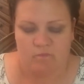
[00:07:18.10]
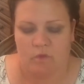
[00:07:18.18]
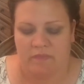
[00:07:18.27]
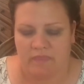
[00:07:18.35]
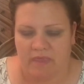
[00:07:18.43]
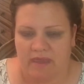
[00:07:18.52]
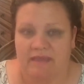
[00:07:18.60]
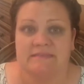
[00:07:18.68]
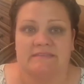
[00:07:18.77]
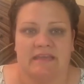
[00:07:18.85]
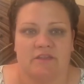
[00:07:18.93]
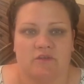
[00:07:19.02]
What they
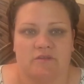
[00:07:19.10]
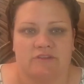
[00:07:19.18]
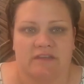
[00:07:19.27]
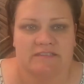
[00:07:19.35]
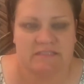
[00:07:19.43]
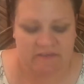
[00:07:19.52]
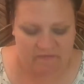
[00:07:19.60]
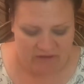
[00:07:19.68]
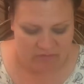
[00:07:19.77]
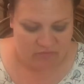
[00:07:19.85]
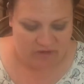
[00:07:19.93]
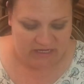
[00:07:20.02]
say, the law of attraction, is a
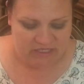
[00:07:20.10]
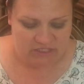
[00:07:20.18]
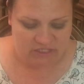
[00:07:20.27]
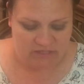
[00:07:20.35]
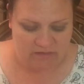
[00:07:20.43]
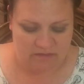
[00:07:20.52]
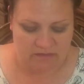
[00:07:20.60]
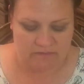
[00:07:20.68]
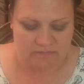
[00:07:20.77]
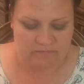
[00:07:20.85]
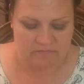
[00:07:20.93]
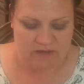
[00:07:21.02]
vibrational
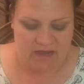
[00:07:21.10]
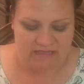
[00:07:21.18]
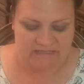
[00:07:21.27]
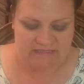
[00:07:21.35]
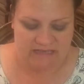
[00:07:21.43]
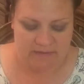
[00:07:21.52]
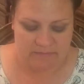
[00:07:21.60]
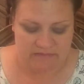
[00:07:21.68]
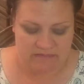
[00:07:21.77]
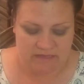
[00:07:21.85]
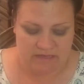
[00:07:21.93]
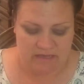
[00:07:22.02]

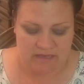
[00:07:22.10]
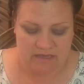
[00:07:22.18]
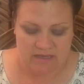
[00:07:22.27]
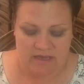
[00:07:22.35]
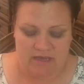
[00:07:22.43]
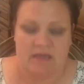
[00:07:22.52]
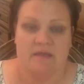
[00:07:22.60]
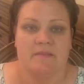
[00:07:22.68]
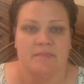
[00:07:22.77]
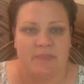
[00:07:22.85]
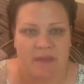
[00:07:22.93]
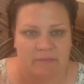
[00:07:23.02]
concept
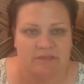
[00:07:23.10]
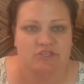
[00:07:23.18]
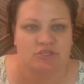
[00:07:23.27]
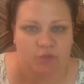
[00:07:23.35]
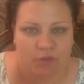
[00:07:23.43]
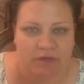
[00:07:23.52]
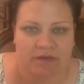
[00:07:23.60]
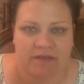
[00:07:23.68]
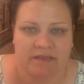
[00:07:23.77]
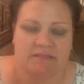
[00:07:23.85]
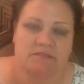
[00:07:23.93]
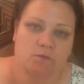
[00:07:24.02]
that matured
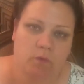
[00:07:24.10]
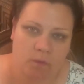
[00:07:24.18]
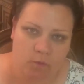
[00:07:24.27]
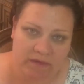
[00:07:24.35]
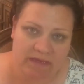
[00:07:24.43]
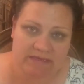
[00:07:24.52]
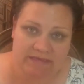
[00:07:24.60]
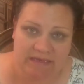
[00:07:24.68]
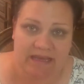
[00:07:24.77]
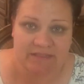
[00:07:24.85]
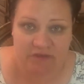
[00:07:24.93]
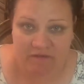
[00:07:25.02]
into what we
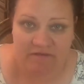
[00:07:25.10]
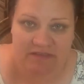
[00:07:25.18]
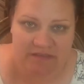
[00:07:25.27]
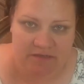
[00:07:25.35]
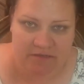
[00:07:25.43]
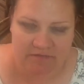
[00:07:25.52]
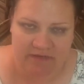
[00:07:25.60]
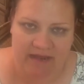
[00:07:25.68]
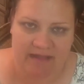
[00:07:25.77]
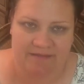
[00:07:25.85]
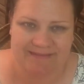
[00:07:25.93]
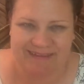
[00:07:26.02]
see as our physical
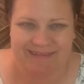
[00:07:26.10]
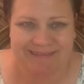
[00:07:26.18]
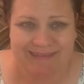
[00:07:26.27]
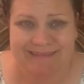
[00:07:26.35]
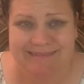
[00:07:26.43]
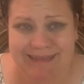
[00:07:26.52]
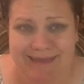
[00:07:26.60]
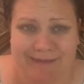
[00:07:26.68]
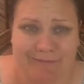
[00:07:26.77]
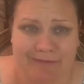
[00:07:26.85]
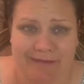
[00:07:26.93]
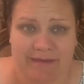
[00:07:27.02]
reality. That's kind
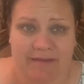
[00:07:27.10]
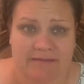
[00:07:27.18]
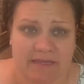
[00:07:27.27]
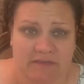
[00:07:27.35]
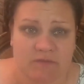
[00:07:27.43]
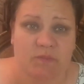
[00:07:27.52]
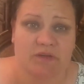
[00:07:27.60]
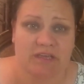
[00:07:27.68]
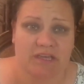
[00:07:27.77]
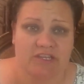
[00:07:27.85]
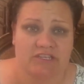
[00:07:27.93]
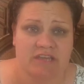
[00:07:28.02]
of like
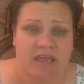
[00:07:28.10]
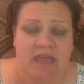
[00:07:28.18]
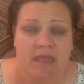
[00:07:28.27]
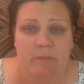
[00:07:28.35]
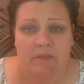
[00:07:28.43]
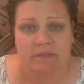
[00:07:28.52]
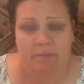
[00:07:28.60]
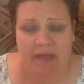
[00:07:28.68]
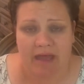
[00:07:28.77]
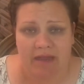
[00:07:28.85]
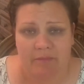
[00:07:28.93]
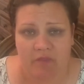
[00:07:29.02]
textbookish, but the
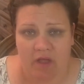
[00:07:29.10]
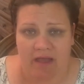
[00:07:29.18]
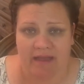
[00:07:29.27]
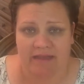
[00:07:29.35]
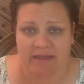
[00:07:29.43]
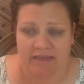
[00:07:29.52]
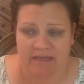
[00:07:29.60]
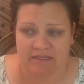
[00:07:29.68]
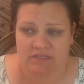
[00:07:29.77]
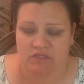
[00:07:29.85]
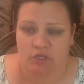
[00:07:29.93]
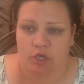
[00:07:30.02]
bottom line
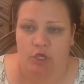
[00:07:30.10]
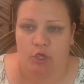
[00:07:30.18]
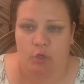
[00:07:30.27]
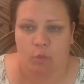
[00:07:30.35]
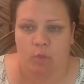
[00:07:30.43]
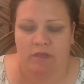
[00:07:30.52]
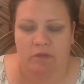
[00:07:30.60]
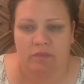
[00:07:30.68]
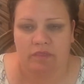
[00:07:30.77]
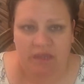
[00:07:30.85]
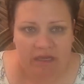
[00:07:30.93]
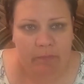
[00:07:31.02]
is when you
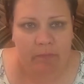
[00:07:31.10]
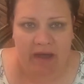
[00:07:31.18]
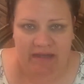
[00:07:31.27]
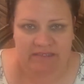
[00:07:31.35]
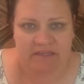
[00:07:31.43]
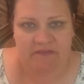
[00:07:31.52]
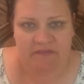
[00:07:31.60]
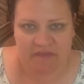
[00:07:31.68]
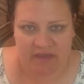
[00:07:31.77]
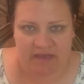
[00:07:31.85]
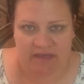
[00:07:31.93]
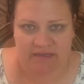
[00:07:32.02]
think positive
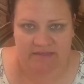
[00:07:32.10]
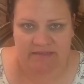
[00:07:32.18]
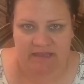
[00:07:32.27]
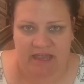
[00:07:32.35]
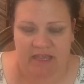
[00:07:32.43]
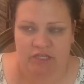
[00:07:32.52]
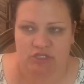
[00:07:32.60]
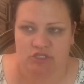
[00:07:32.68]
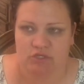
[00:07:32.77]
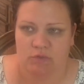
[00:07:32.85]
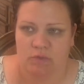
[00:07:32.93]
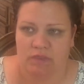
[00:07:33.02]
things and
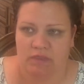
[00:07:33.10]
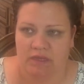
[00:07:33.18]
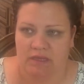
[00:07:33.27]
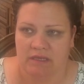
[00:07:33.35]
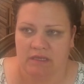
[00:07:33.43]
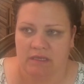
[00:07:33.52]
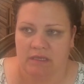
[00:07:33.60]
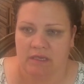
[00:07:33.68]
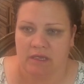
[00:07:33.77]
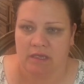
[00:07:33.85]
you think